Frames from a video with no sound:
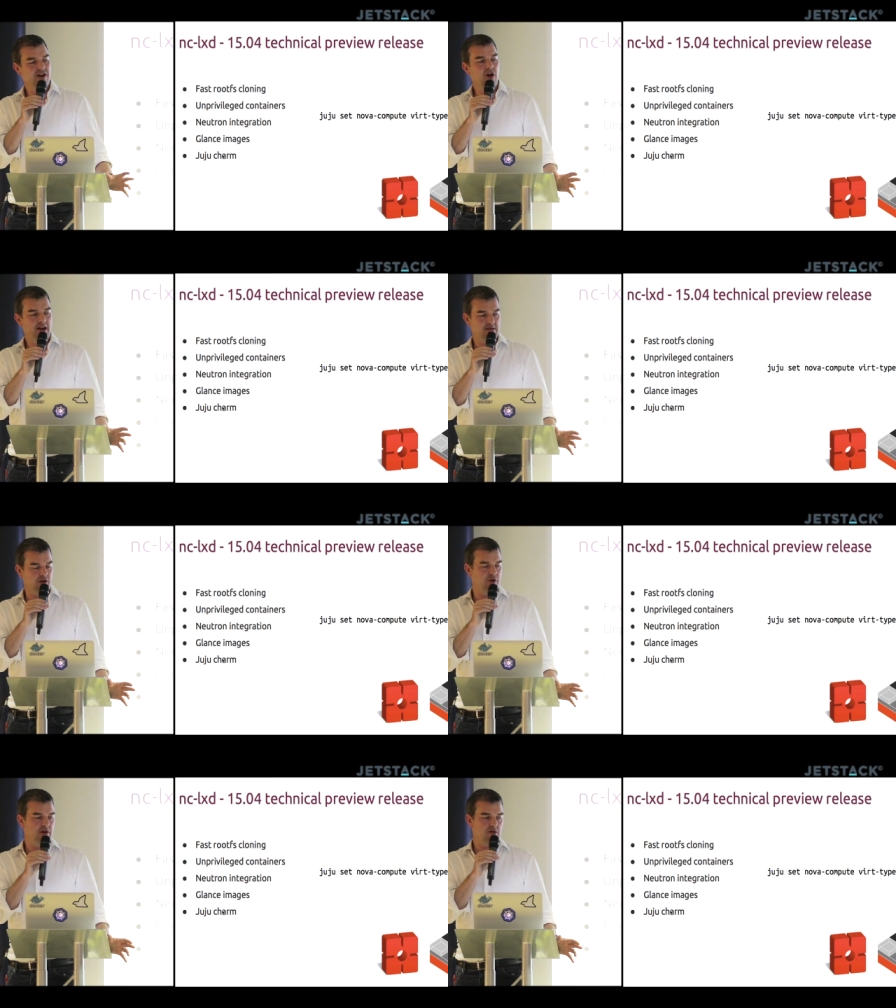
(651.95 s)
nice
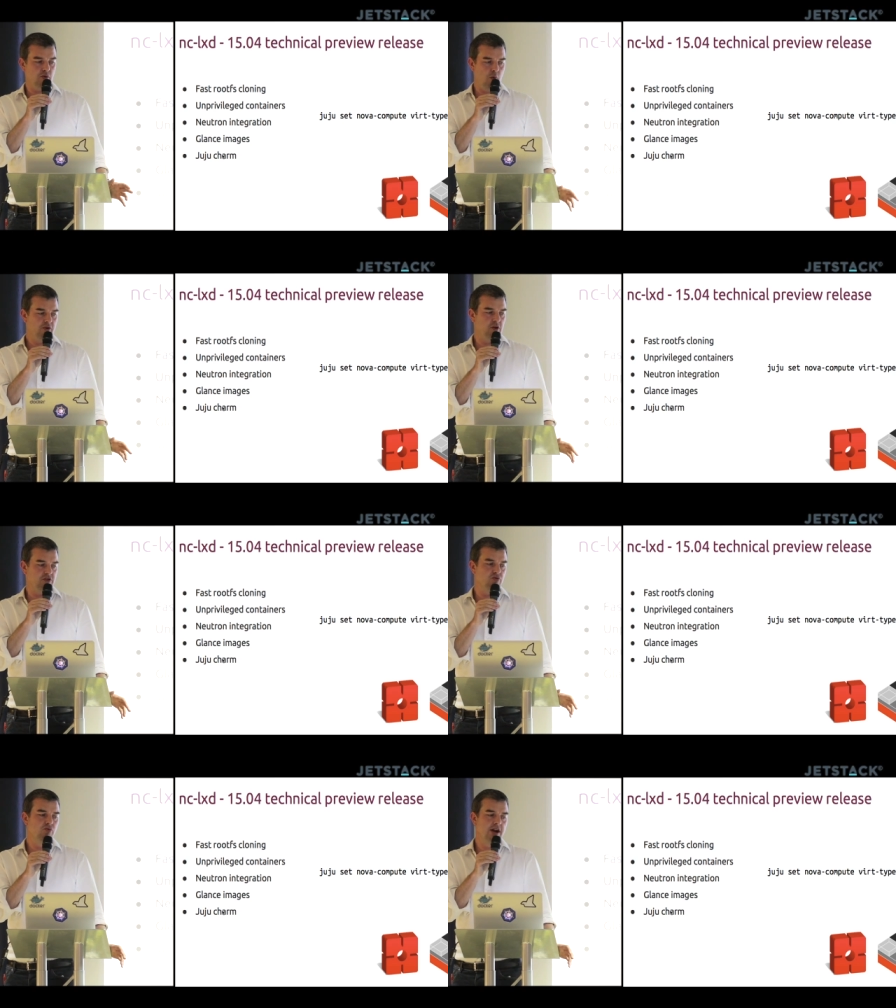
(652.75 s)
security story, whether or not
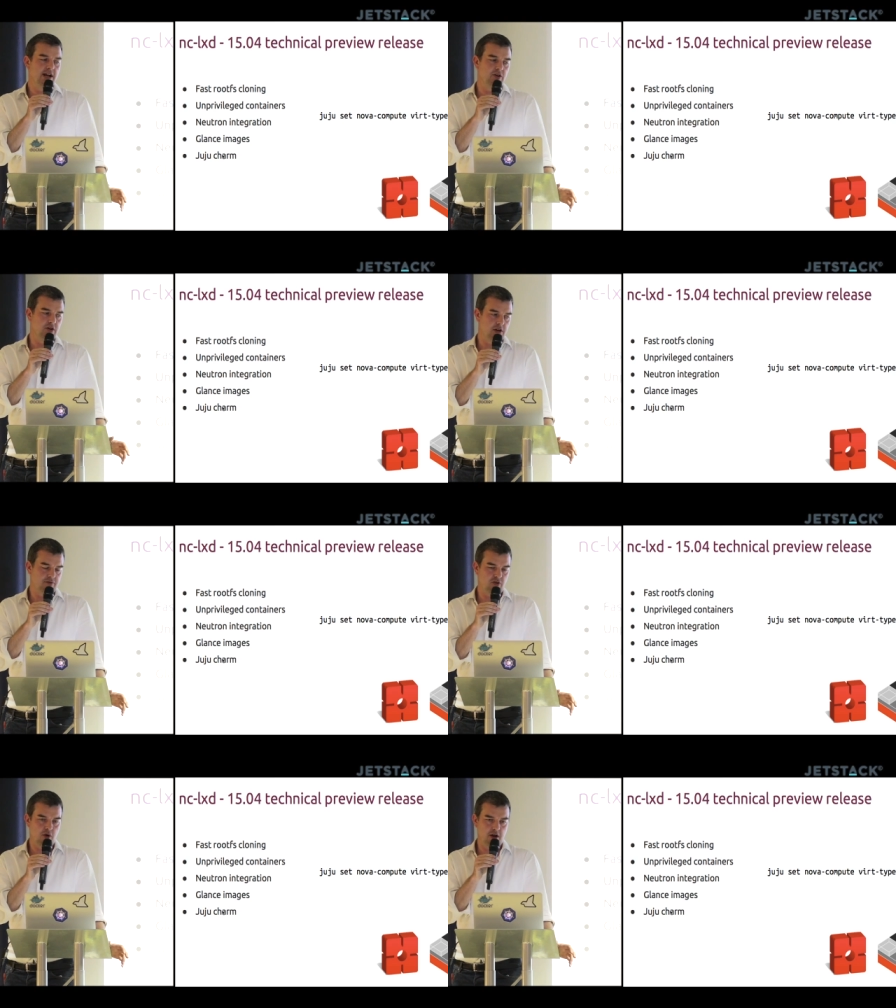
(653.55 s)
it's really good
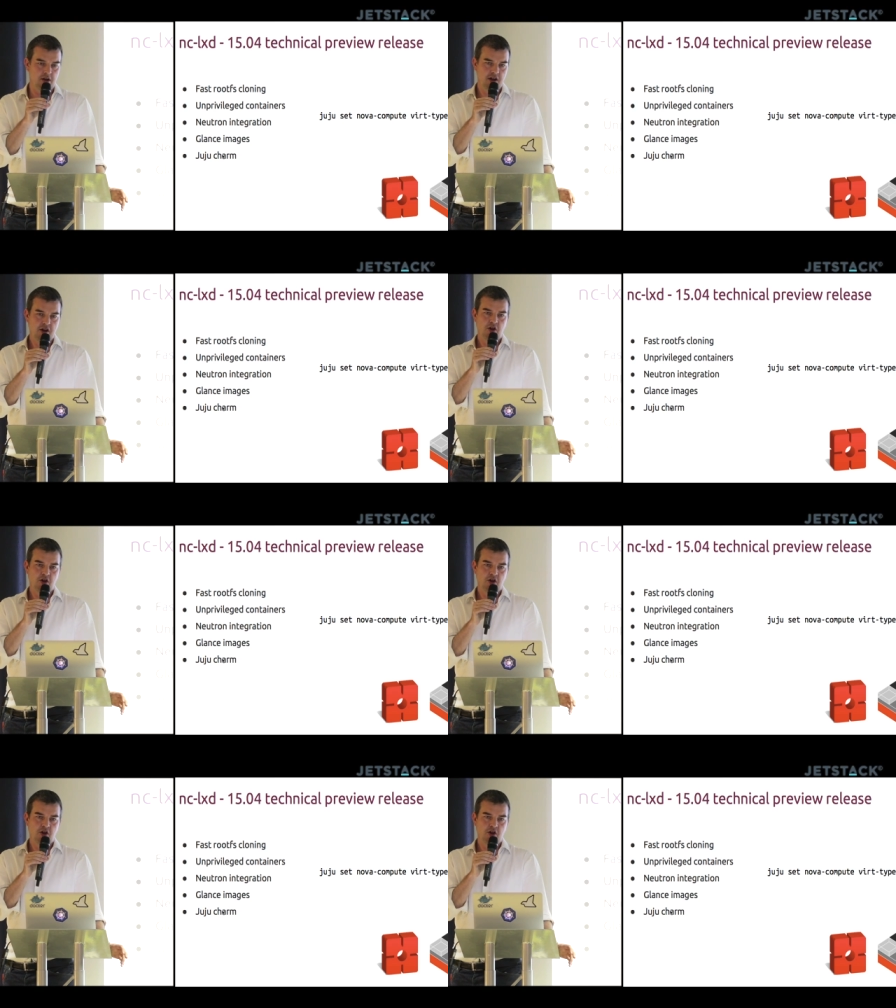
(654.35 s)
enough to run